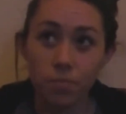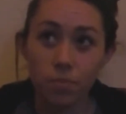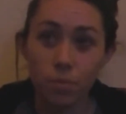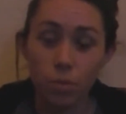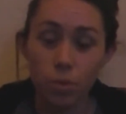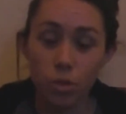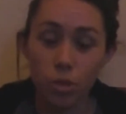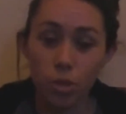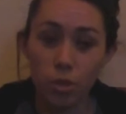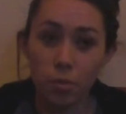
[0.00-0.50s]

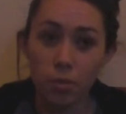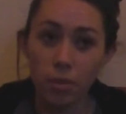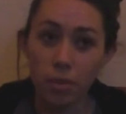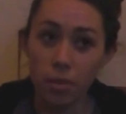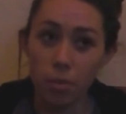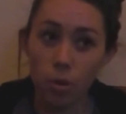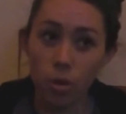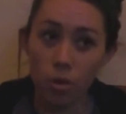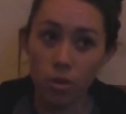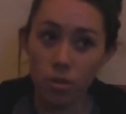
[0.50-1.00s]
was dribbling
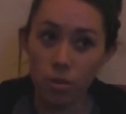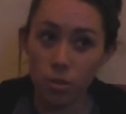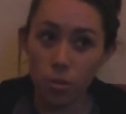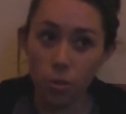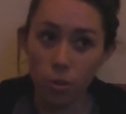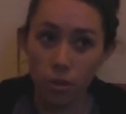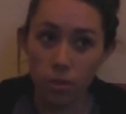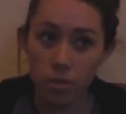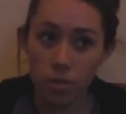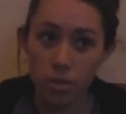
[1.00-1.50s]
the ball
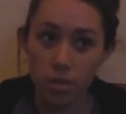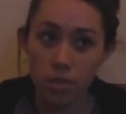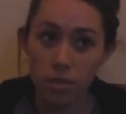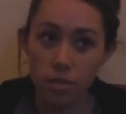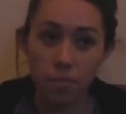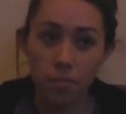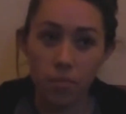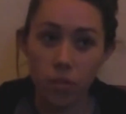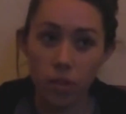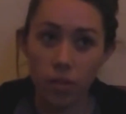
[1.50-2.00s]
towards
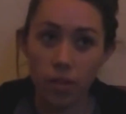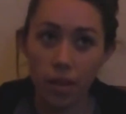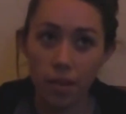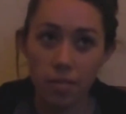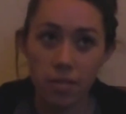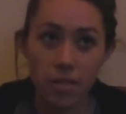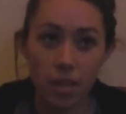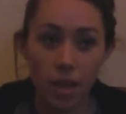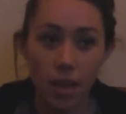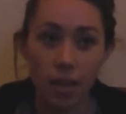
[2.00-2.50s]
the left
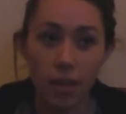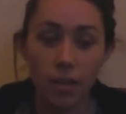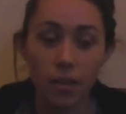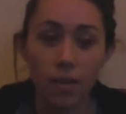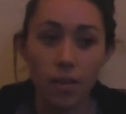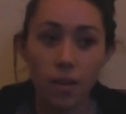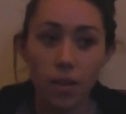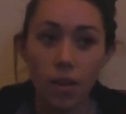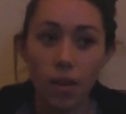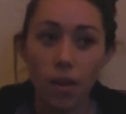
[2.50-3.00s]
side
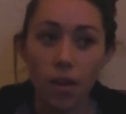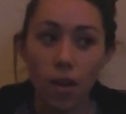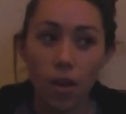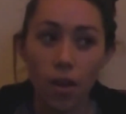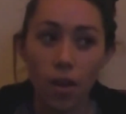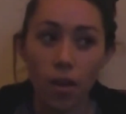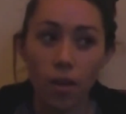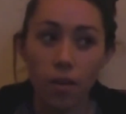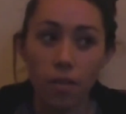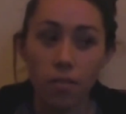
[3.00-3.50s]

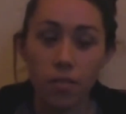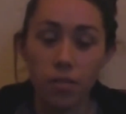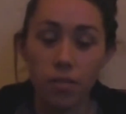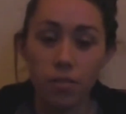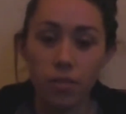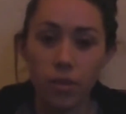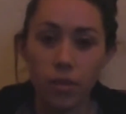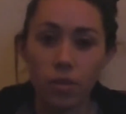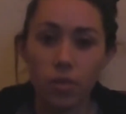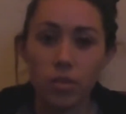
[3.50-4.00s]
of the
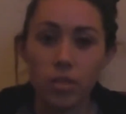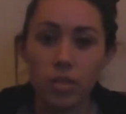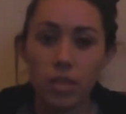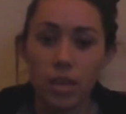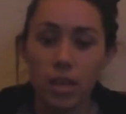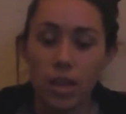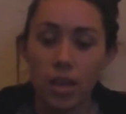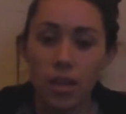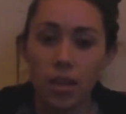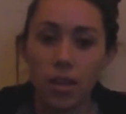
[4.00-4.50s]
field,
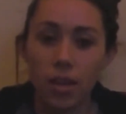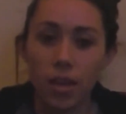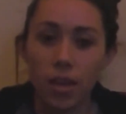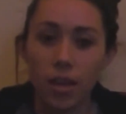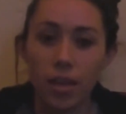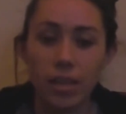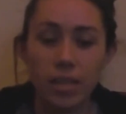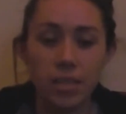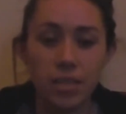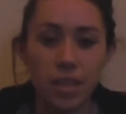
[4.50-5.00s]

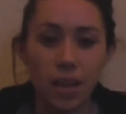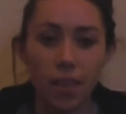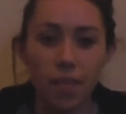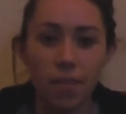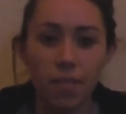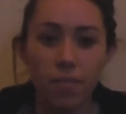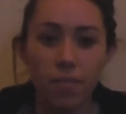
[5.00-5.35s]
cut inside the